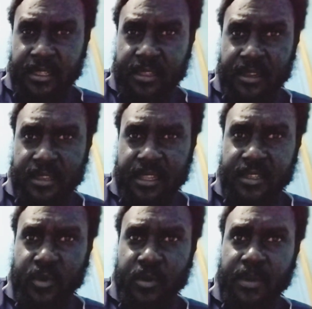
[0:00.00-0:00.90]
three
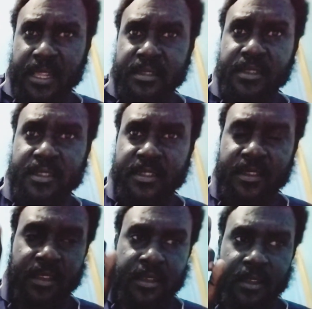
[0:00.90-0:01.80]
decimal places.
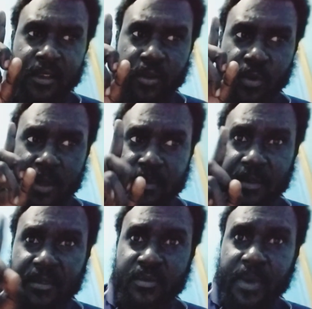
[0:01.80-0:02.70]
One
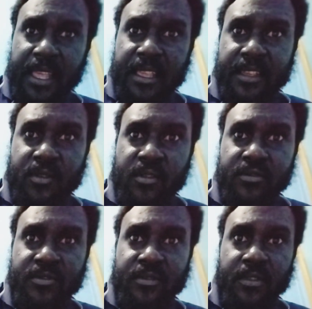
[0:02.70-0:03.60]
value by
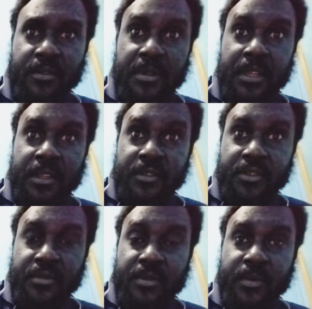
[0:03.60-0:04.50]
equals to
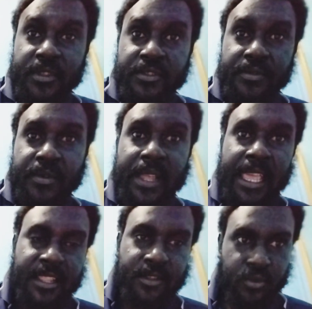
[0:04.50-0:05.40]

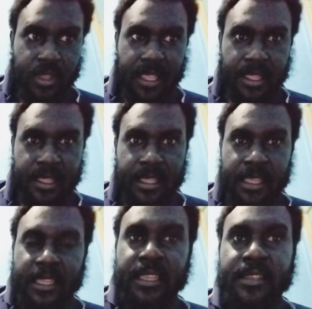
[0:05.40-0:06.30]
0.08 to ya.
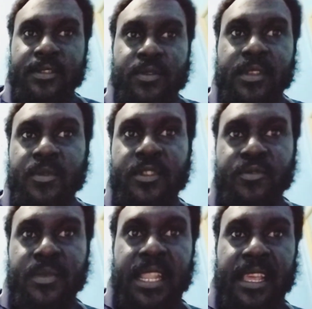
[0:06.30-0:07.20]
Yes, so suppose
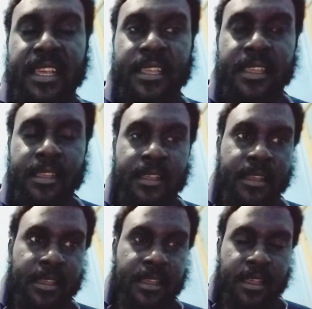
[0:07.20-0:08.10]
you like
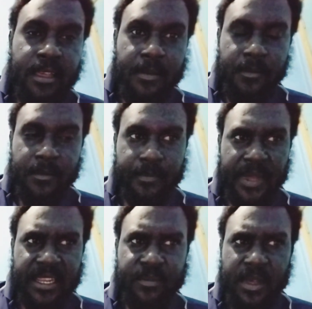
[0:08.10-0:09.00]

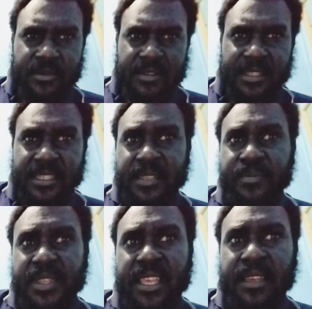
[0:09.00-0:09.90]
finding out
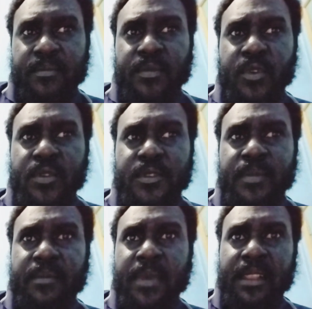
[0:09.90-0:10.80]
CPM cost
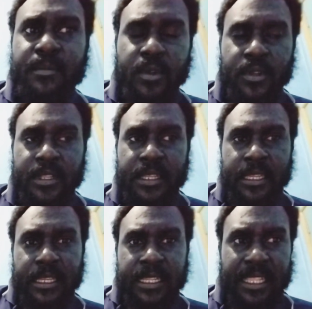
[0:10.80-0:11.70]
per mile below.
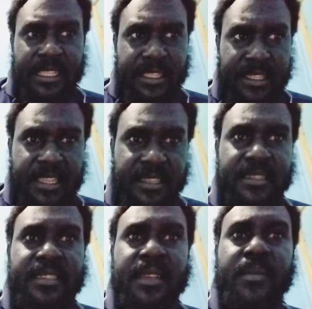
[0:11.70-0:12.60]
That
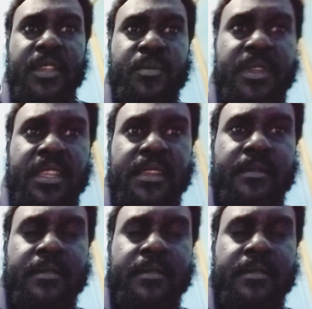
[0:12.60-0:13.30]
needs and by me